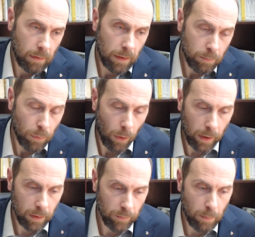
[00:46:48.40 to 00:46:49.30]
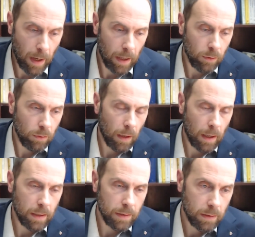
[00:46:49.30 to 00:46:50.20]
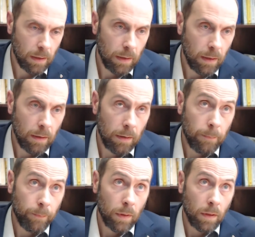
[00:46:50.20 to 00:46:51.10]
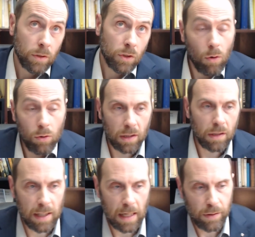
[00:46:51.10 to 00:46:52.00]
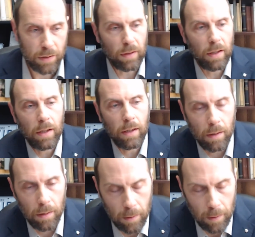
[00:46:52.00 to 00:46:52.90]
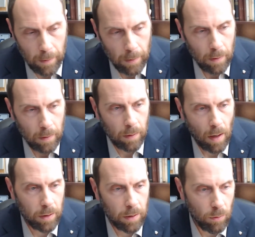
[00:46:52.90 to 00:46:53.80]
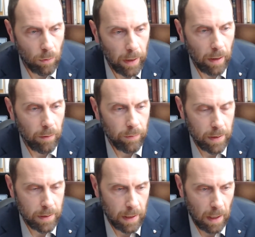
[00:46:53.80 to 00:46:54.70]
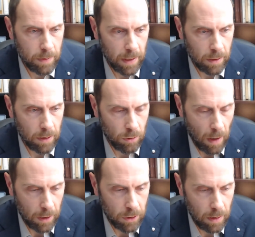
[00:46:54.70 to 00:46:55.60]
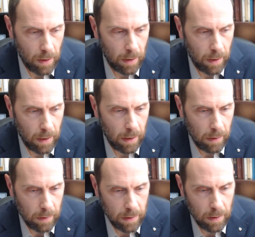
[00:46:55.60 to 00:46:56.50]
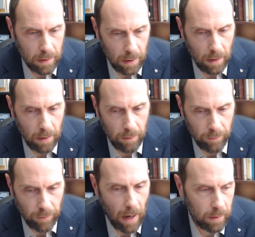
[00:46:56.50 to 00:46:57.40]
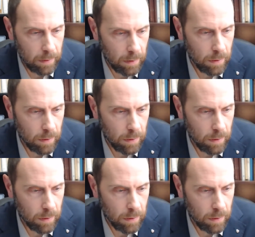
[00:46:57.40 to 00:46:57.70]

in point of a man who has so successfully gotten rid of his same-sex attraction that he succeeded, in fact,